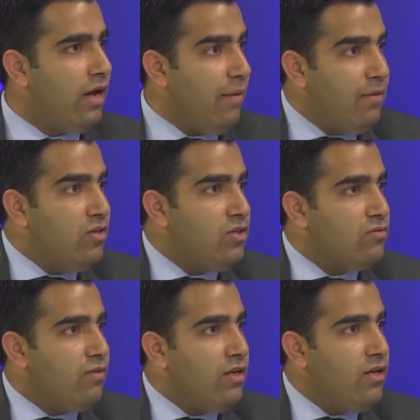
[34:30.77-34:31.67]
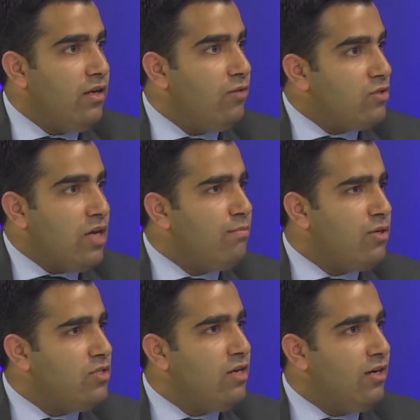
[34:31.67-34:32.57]
I mean, it was
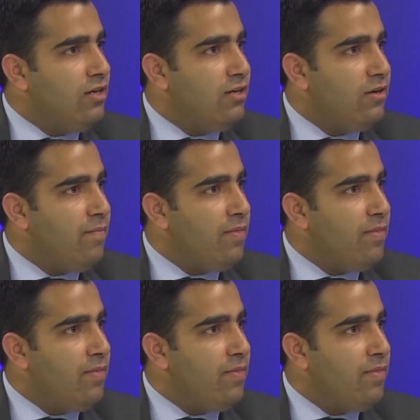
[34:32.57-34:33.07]
unprecedented